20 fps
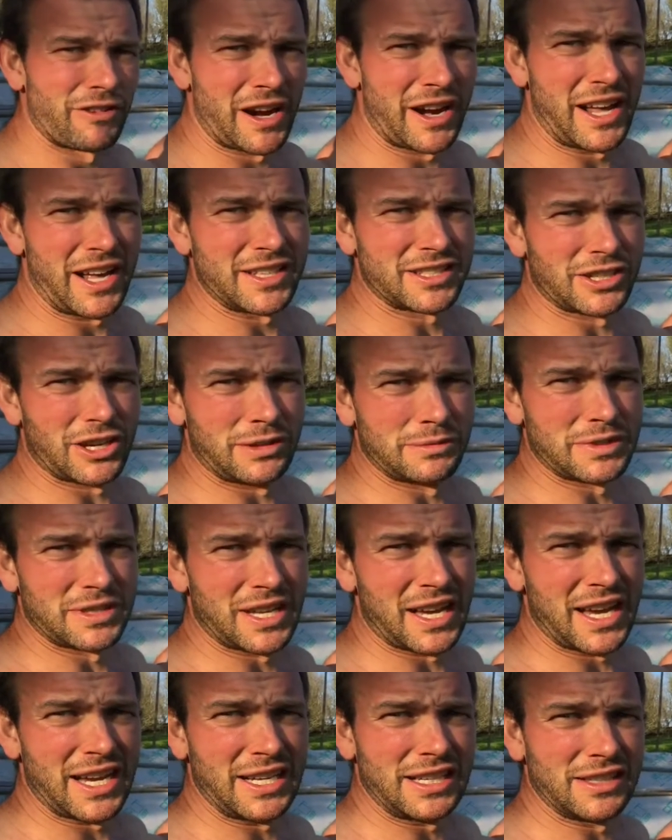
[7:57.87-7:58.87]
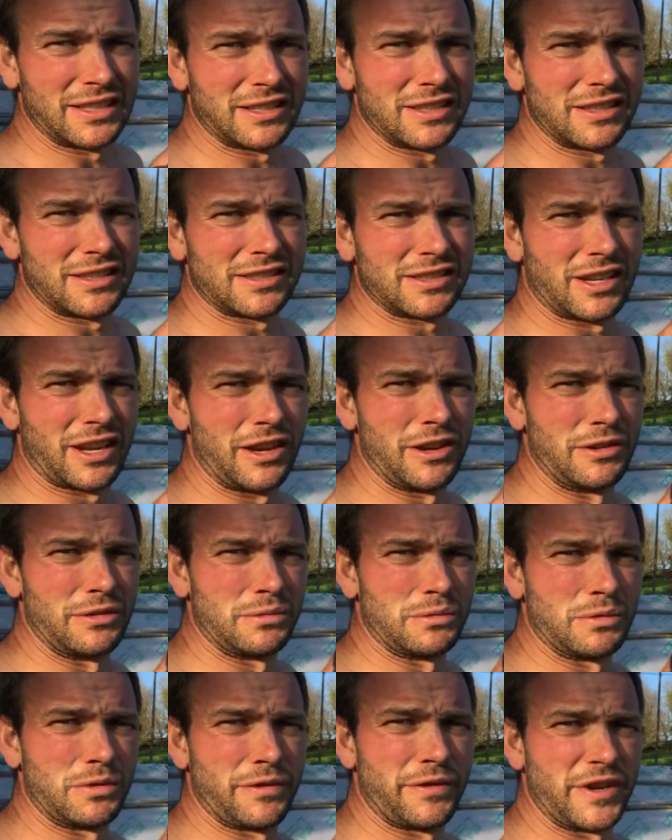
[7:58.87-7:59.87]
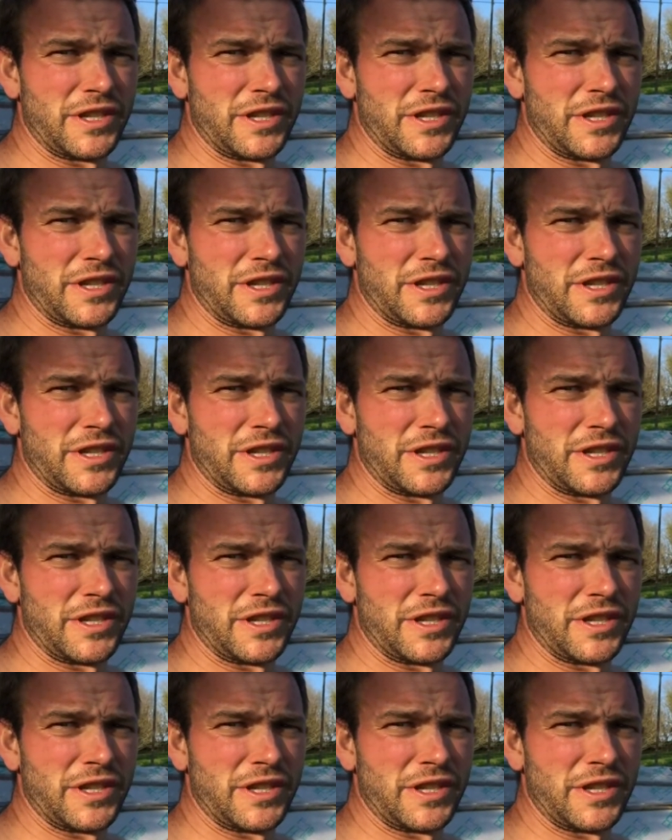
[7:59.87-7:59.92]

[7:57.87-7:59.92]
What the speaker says: ran out of time today, so we'll